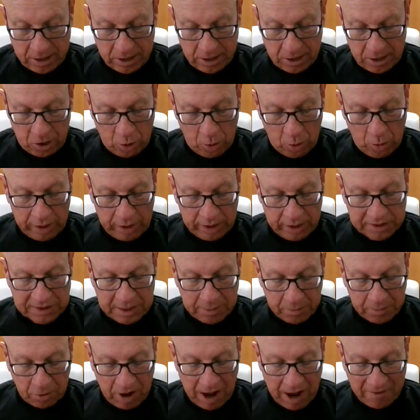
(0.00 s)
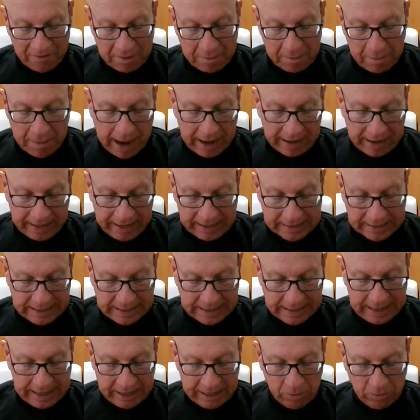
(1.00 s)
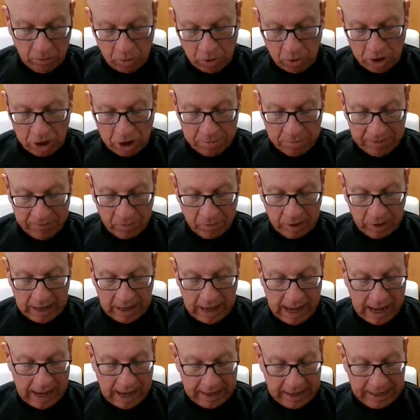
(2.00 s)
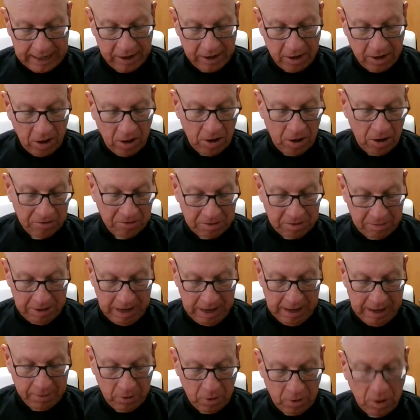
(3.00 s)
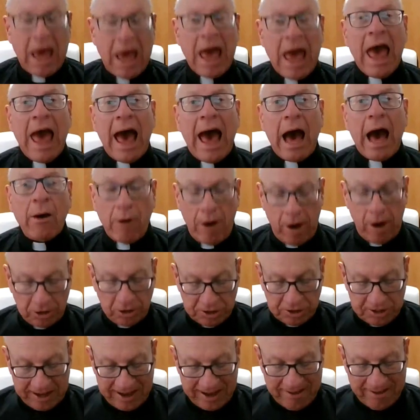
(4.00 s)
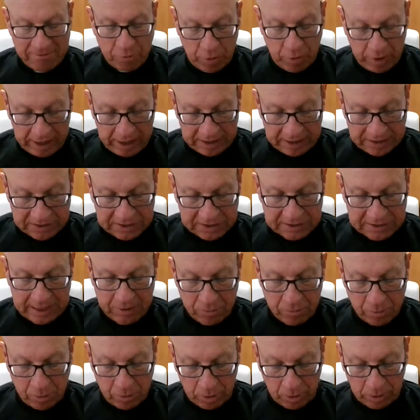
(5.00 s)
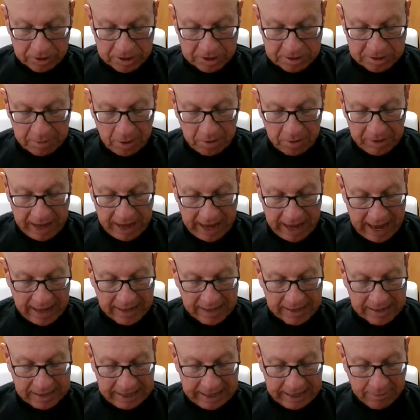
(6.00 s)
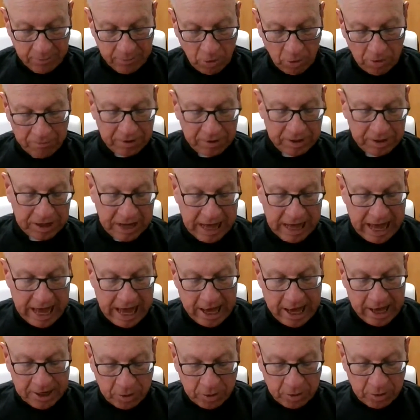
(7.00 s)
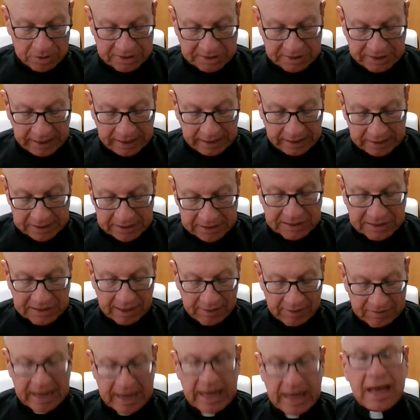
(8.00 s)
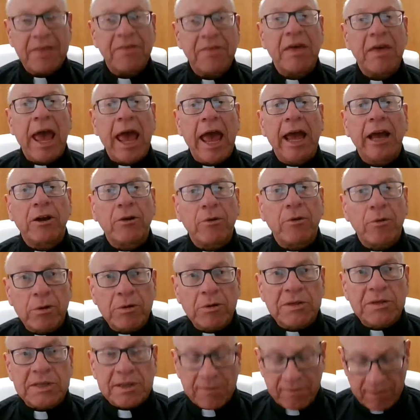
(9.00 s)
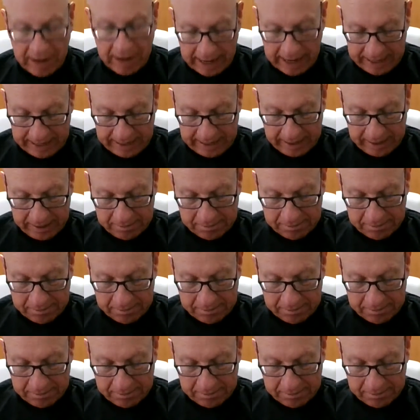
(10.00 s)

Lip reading: who was a prophet mighty in deed and word before God and all the people, how our chief priests and rulers both handed him over to a sentence of death and crucified him.